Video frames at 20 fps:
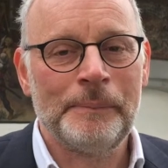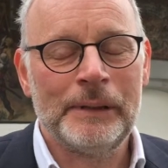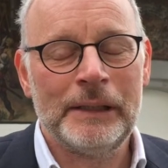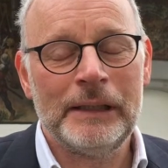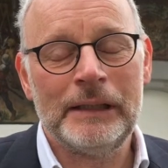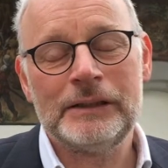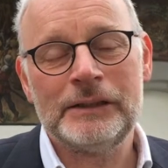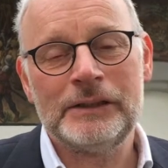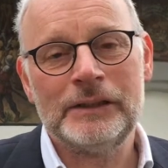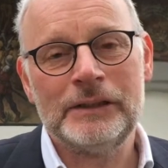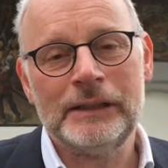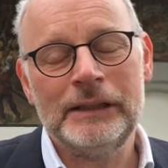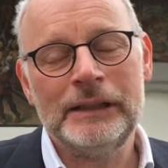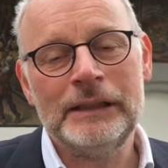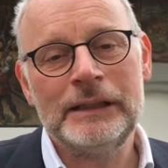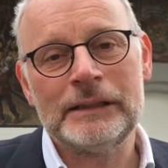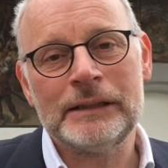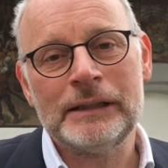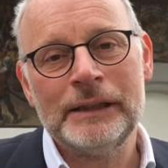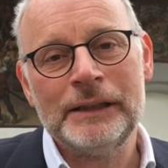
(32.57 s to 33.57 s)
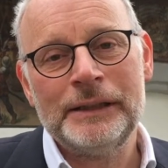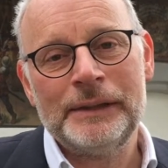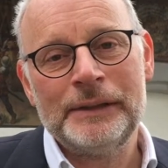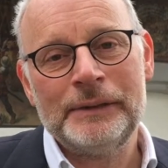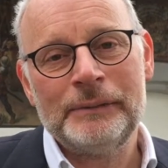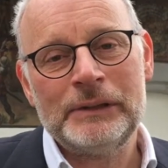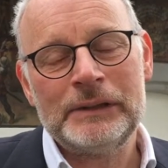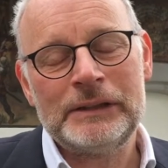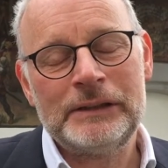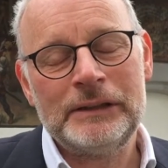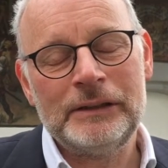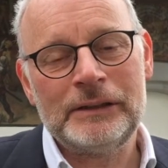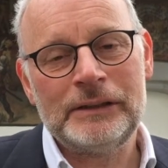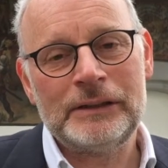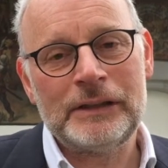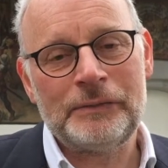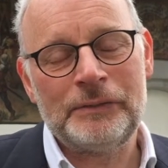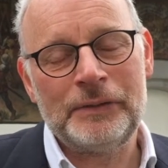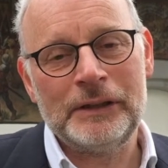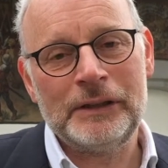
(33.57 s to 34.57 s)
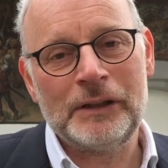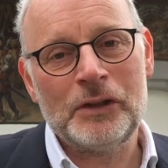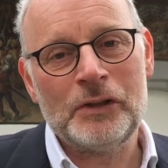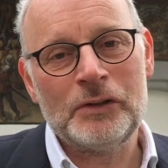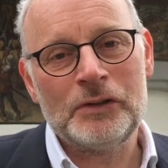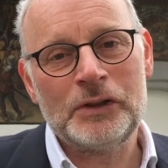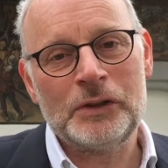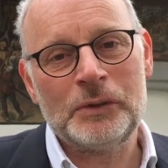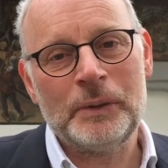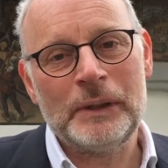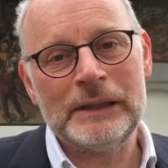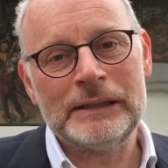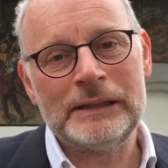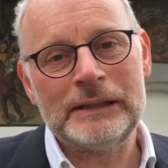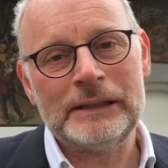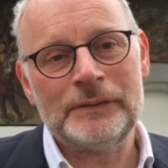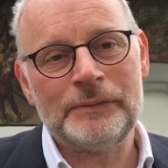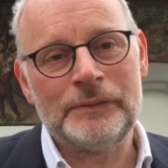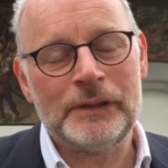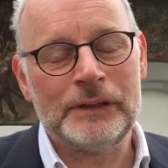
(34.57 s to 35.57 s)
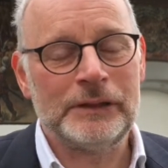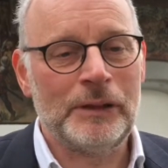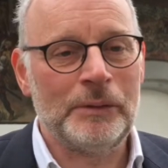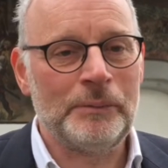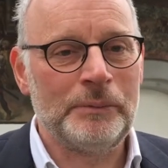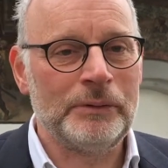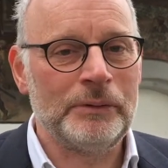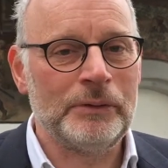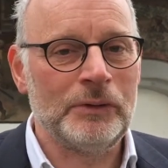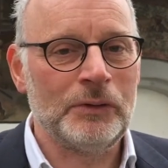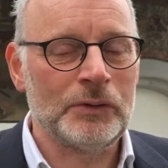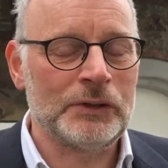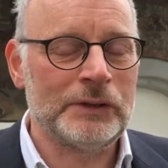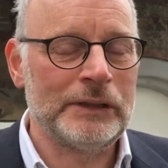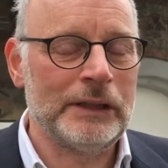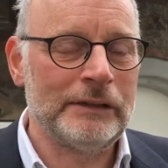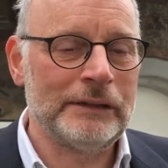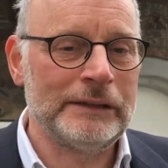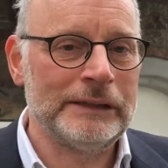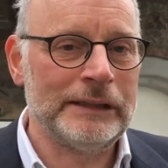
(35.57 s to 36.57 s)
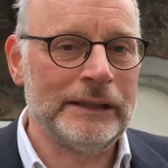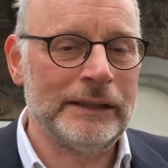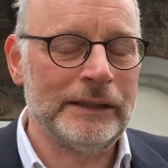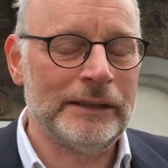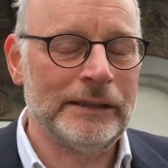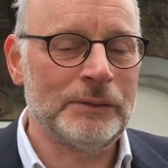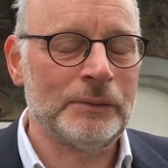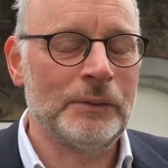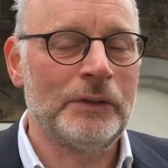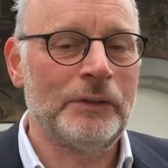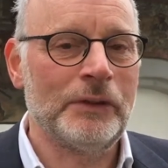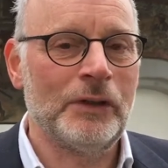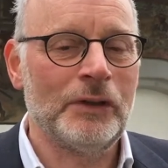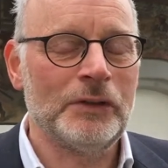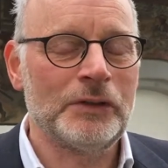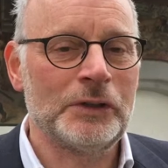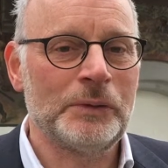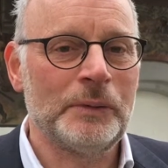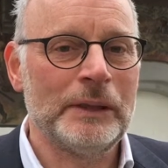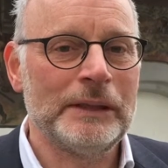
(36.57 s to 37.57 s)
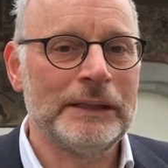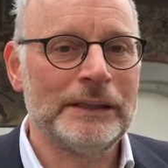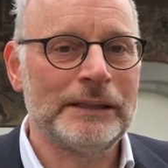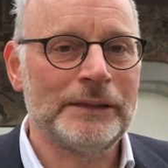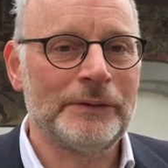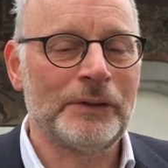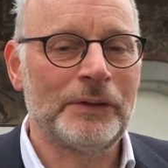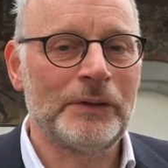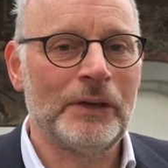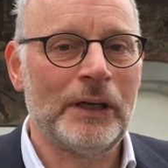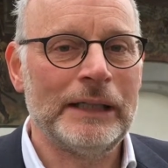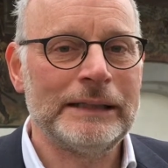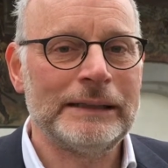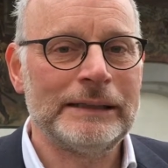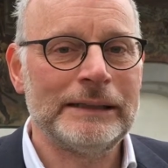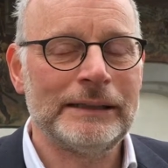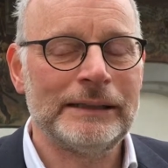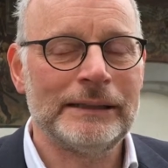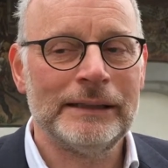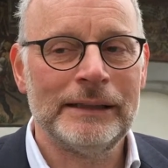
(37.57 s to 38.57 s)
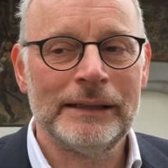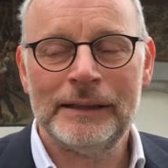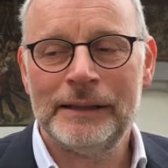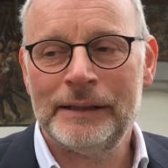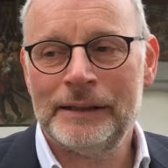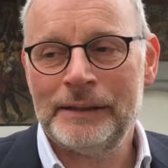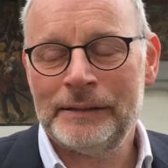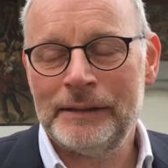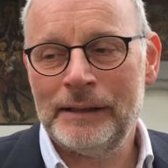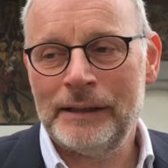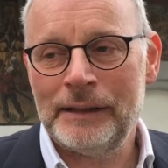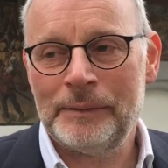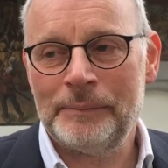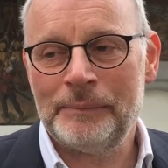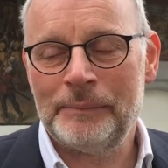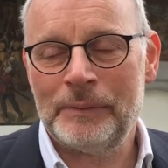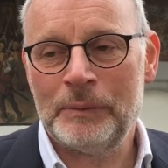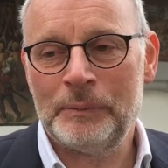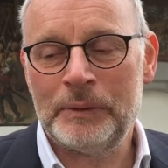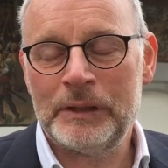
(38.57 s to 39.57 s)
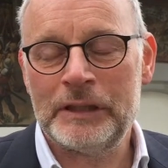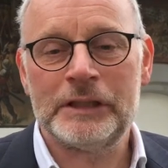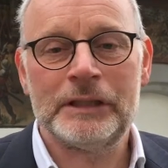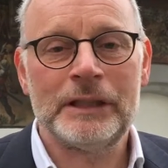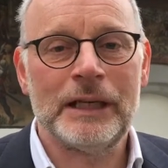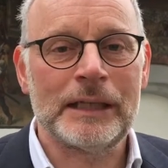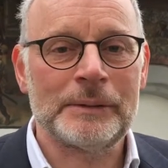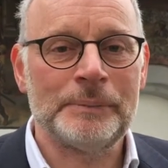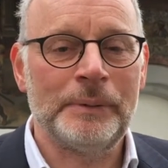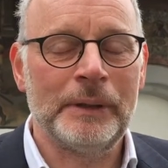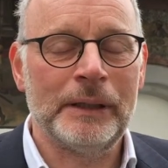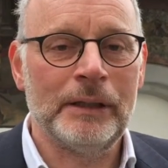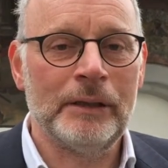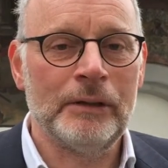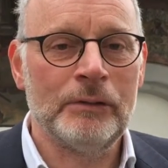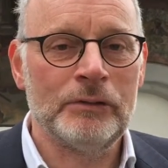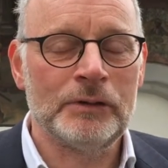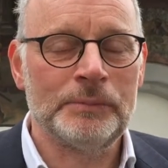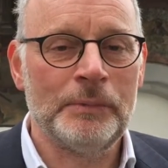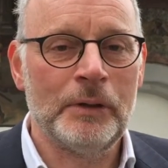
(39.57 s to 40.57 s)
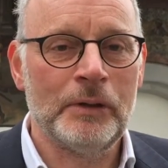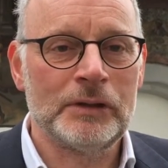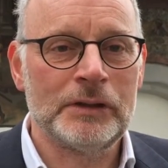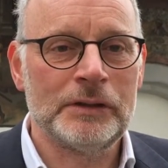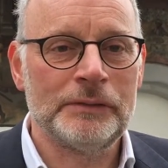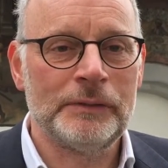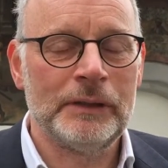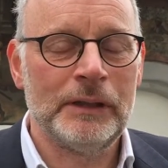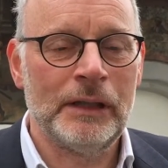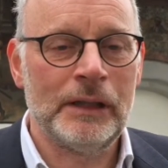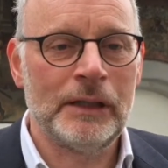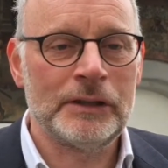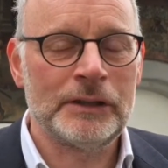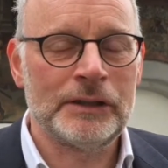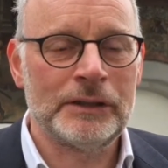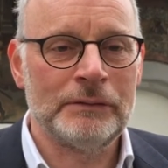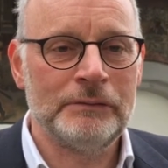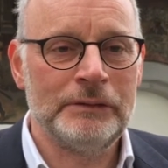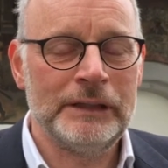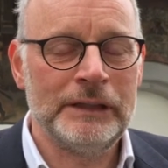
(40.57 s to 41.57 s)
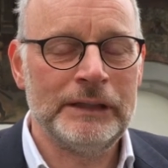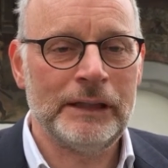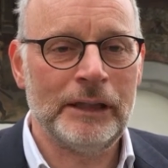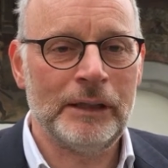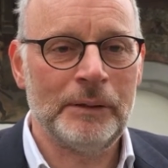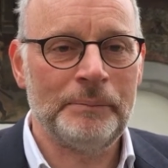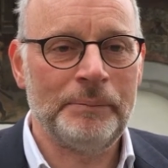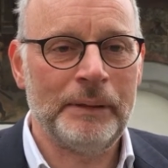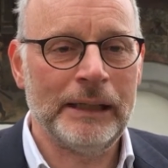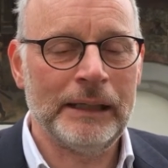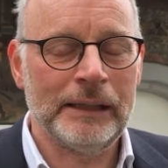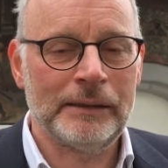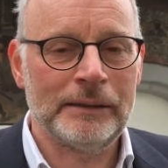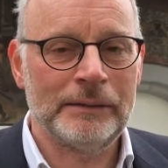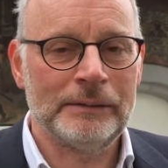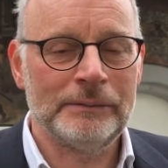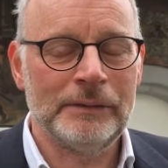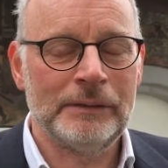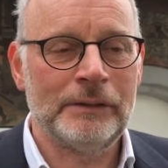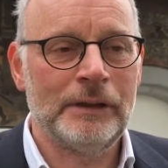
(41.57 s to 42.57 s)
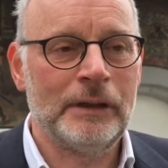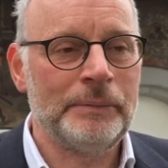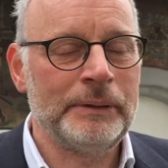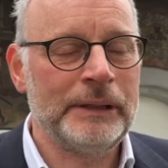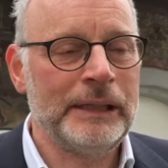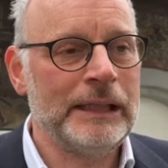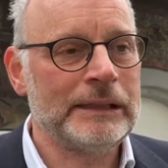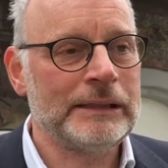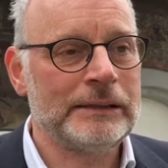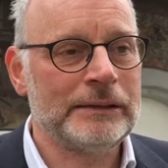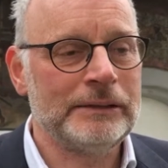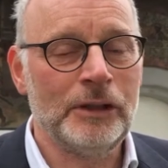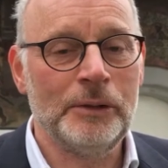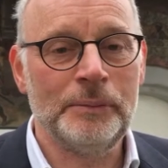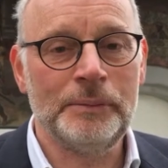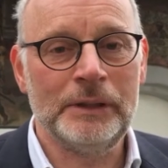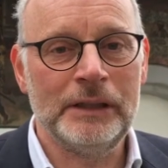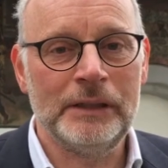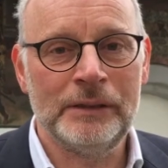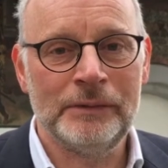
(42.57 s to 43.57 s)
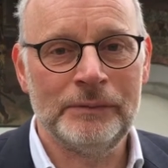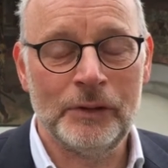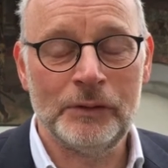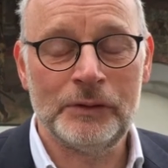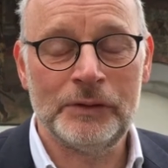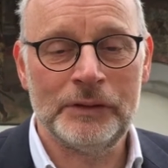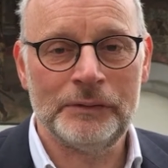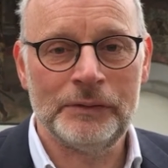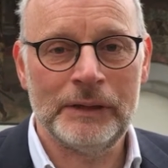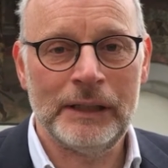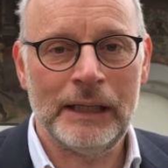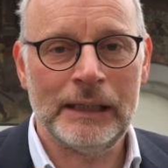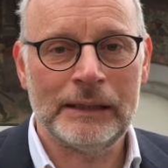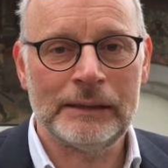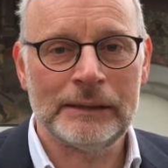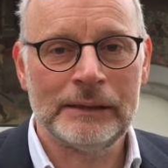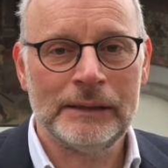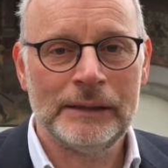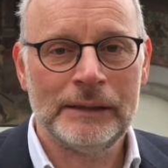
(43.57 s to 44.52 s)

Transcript: and it certainly is. We're still suffering the consequences. For example, austerity is one of the consequences of the crisis. The British taxpayer owns most of a large retail bank, RBS. Nobody voted for that.